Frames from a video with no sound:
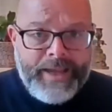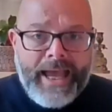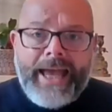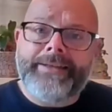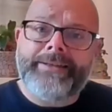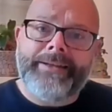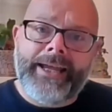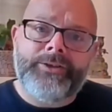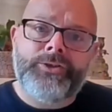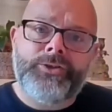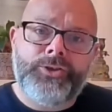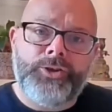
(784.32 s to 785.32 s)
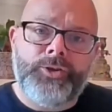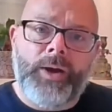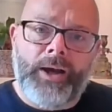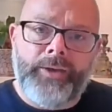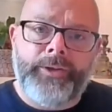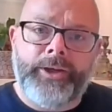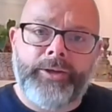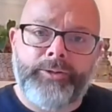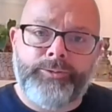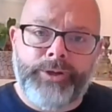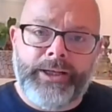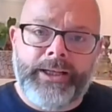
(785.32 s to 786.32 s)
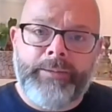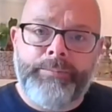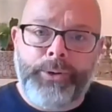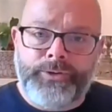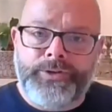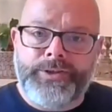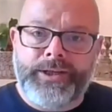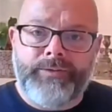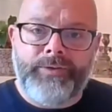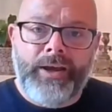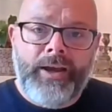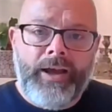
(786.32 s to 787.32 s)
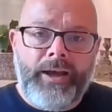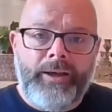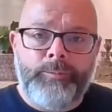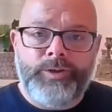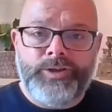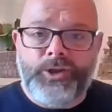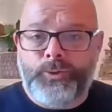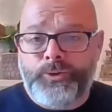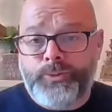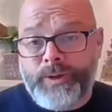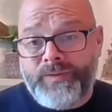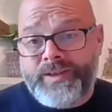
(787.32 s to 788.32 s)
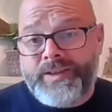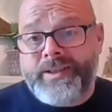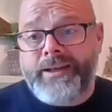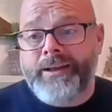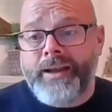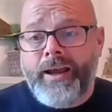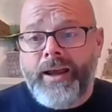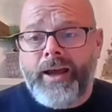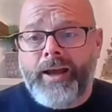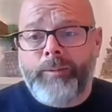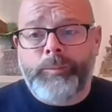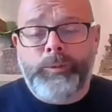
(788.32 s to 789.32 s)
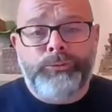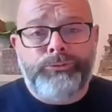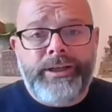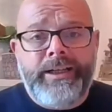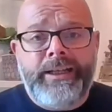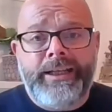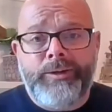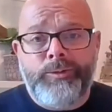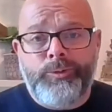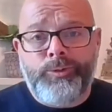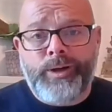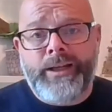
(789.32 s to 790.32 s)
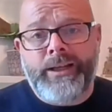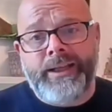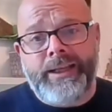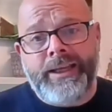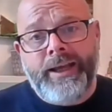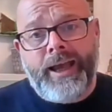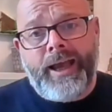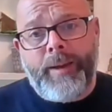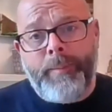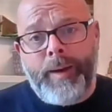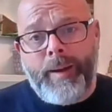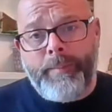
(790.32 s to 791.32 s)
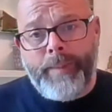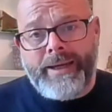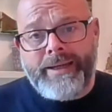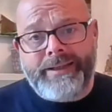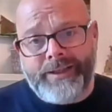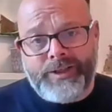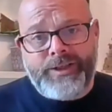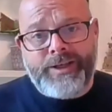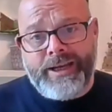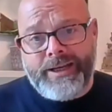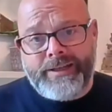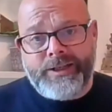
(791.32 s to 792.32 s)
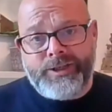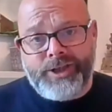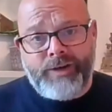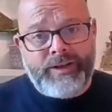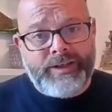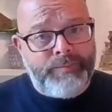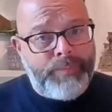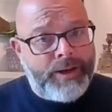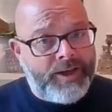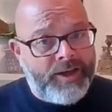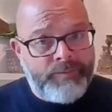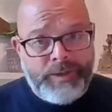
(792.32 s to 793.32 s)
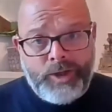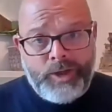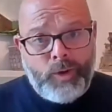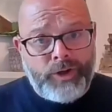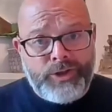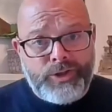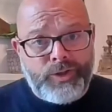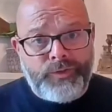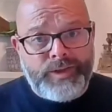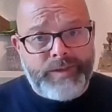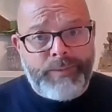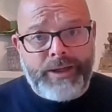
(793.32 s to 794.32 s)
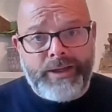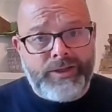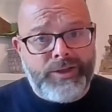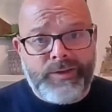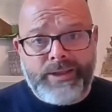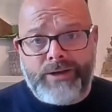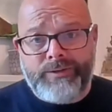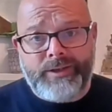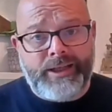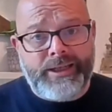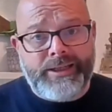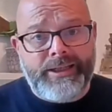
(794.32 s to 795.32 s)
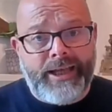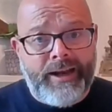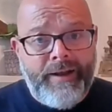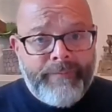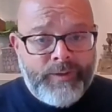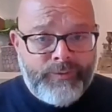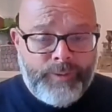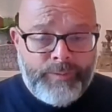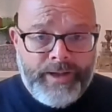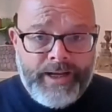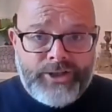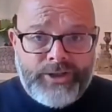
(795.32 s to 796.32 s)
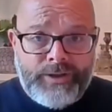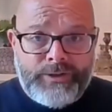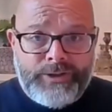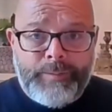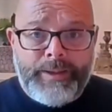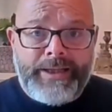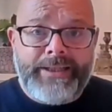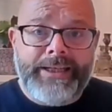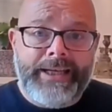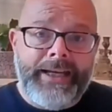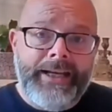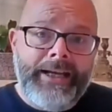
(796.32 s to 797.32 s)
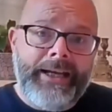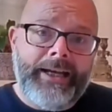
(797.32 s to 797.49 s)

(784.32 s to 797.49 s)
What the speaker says: has led to other really positive results. We've seen really, really amazing data generated by Government Equalities Office back in 2018 from the National LGBT